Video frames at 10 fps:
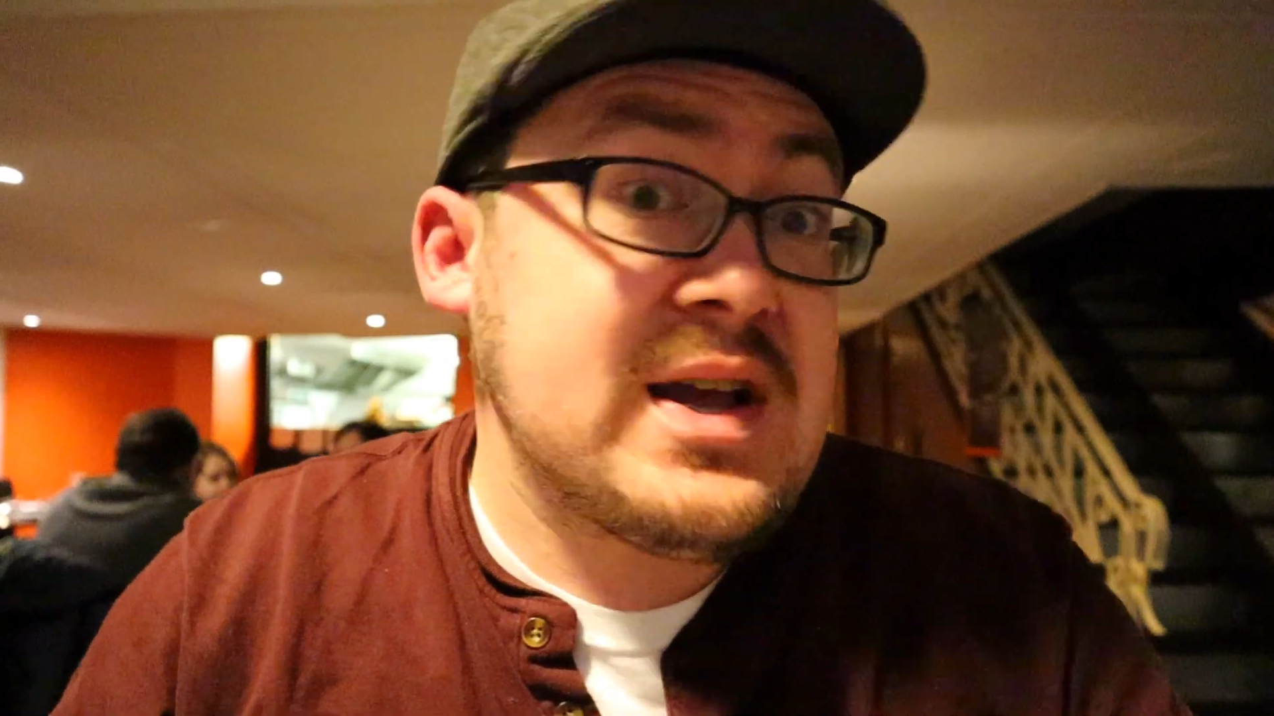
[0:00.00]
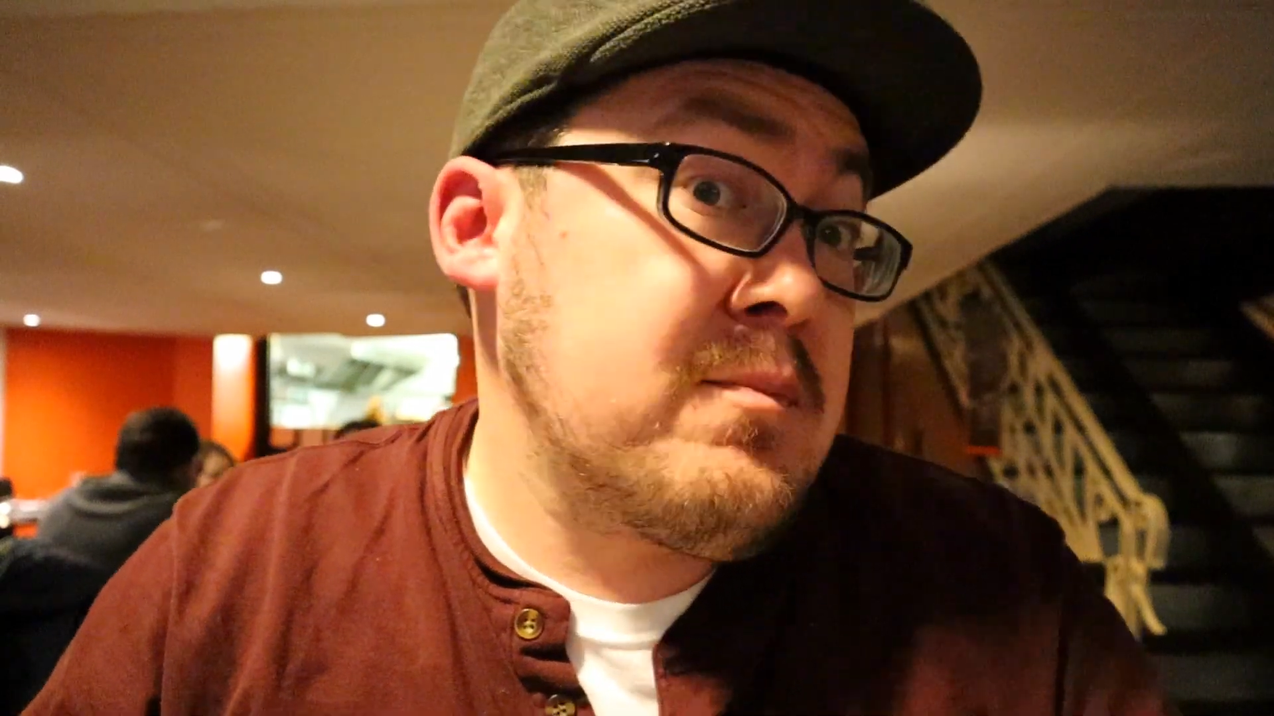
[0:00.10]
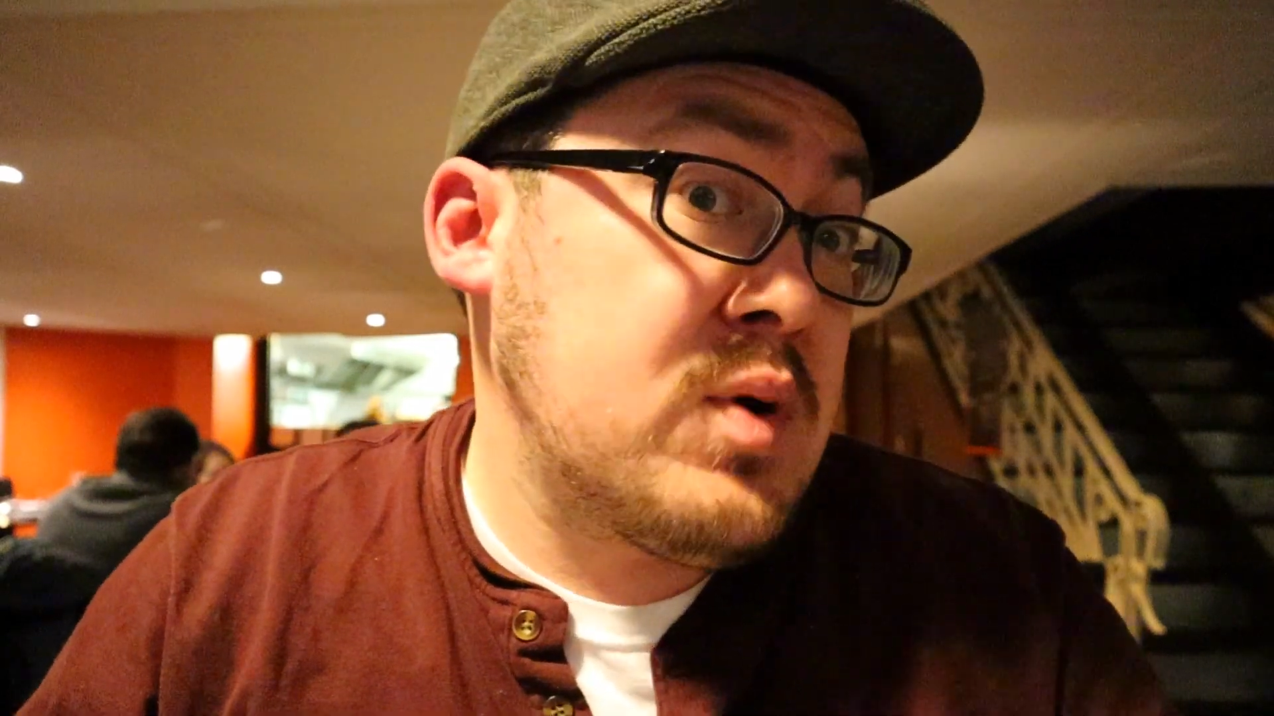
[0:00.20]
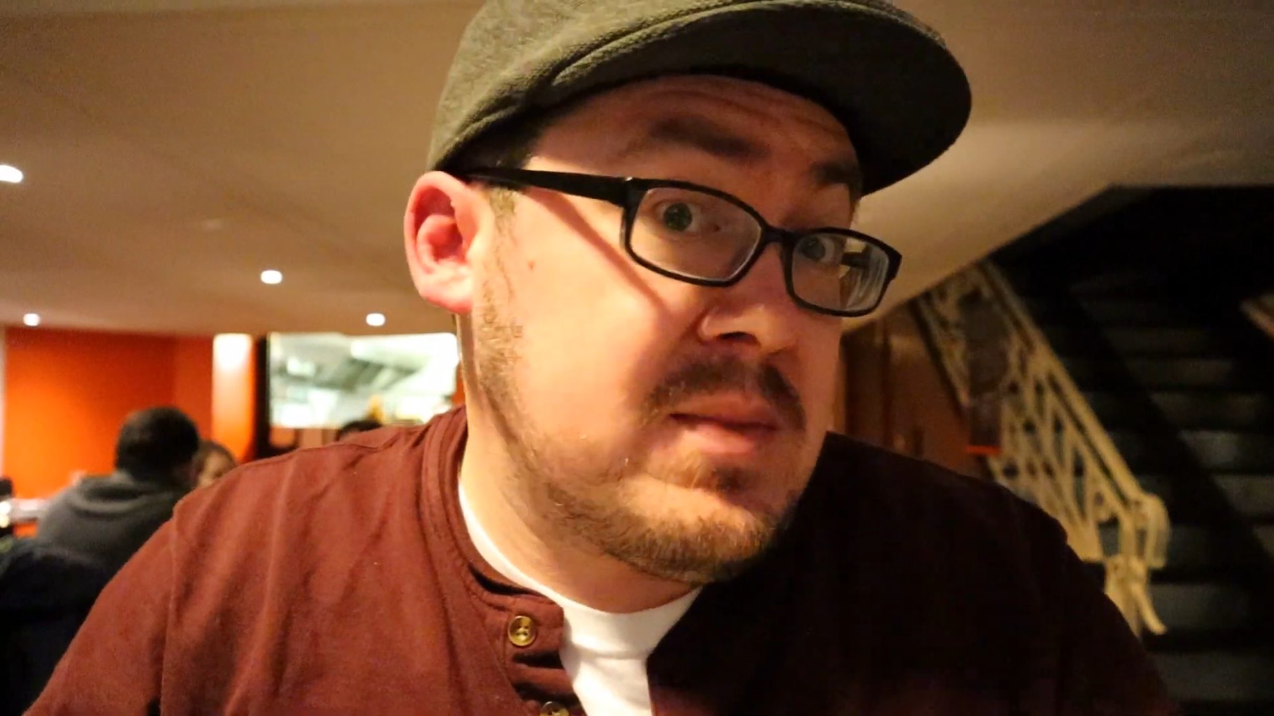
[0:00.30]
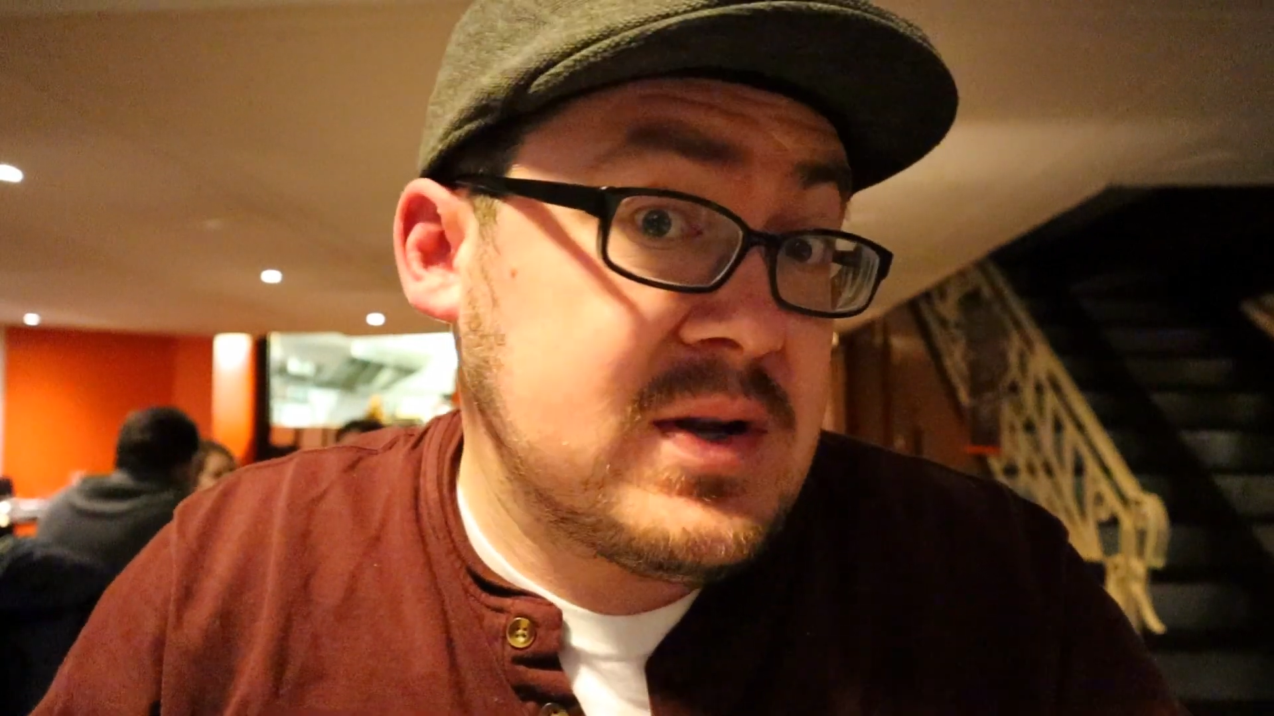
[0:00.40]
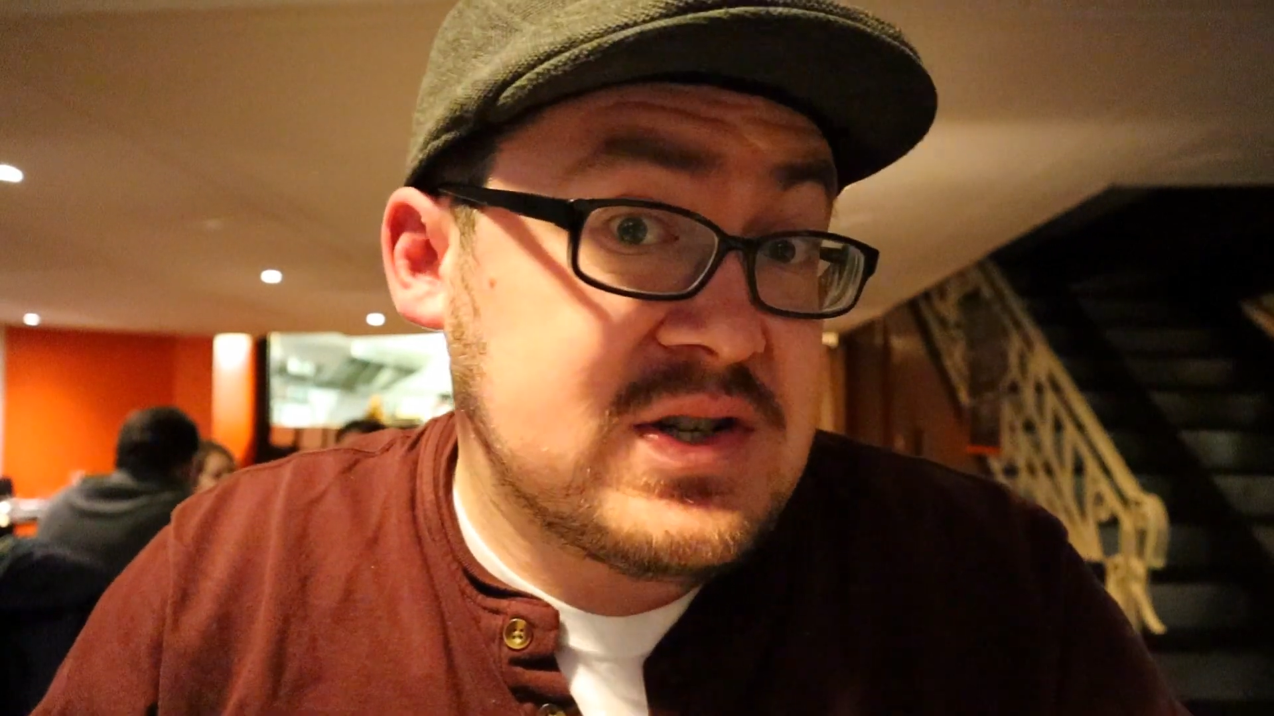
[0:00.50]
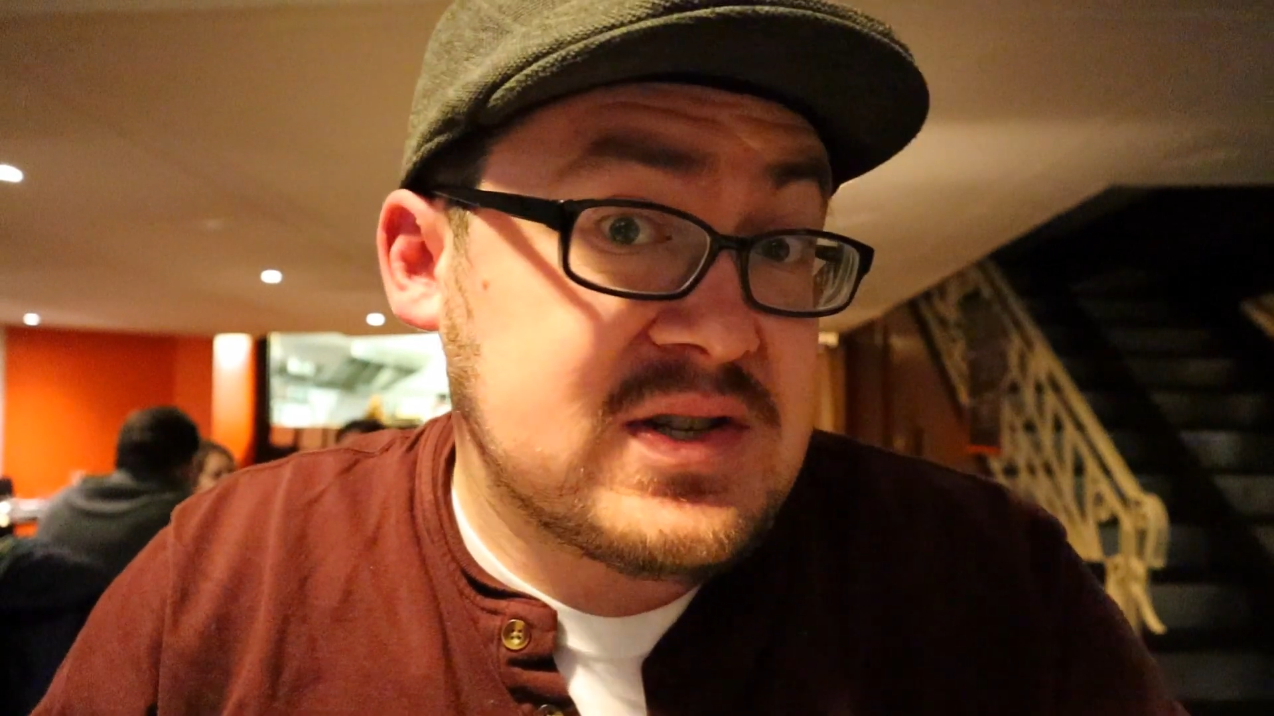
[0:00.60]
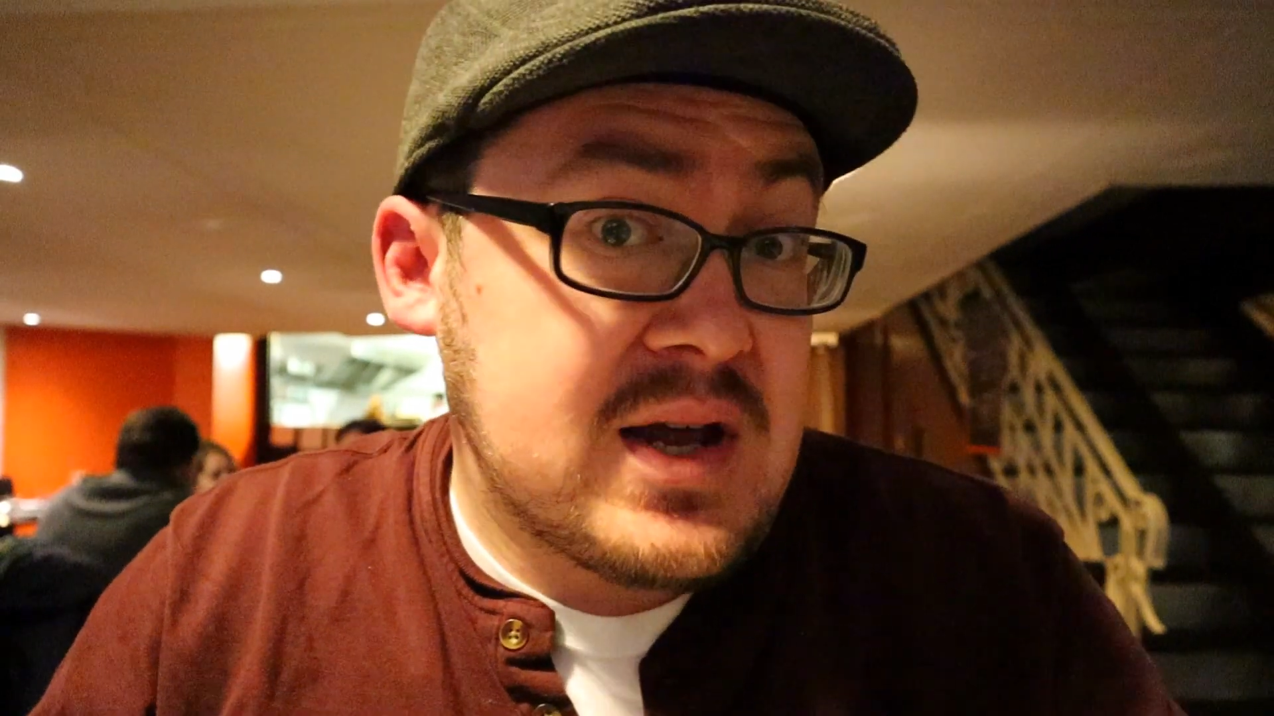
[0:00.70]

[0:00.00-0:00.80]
I'm probably just